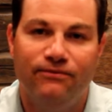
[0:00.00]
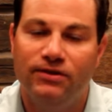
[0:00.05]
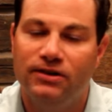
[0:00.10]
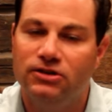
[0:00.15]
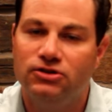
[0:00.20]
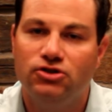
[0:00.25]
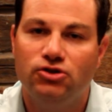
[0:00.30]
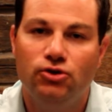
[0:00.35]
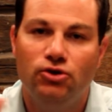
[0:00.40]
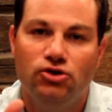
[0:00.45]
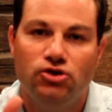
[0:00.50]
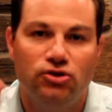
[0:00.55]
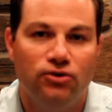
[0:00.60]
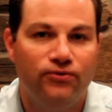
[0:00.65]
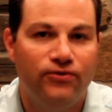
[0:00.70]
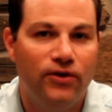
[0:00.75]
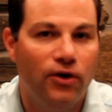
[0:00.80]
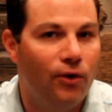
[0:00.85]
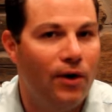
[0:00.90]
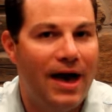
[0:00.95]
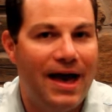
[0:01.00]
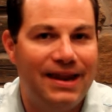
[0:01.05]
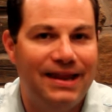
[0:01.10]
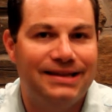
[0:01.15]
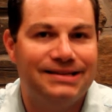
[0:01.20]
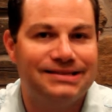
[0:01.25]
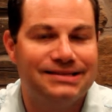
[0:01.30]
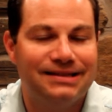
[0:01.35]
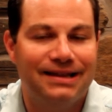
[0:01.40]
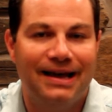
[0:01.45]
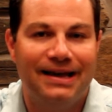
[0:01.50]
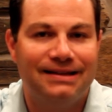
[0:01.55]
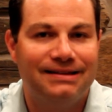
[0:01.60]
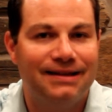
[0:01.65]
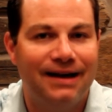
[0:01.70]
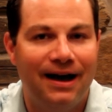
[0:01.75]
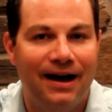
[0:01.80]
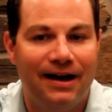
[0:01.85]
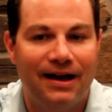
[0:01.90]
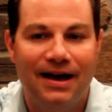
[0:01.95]
And as soon as you feel any slight
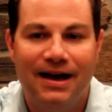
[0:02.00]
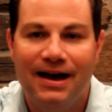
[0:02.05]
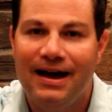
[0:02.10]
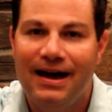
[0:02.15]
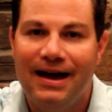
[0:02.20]
tug,